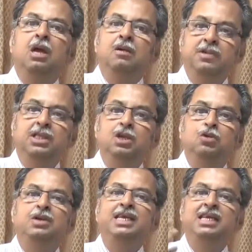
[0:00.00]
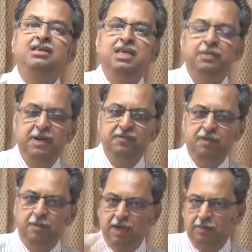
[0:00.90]
whether you need treatment
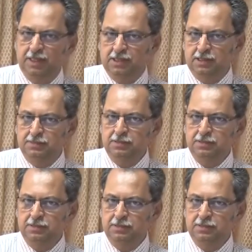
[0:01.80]
for blood pressure.